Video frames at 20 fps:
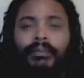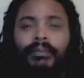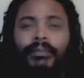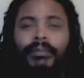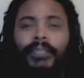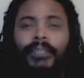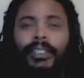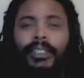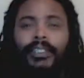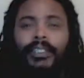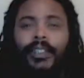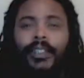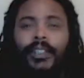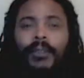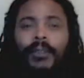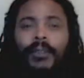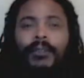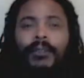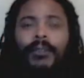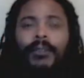So,
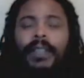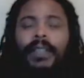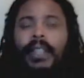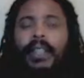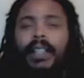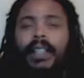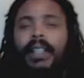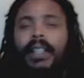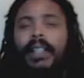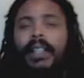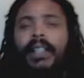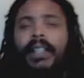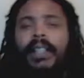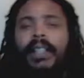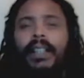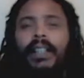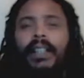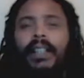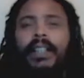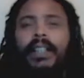
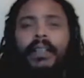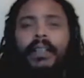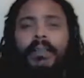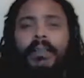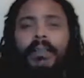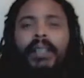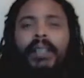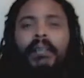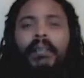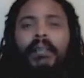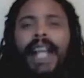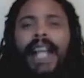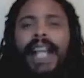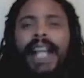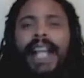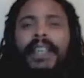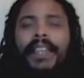the middle path.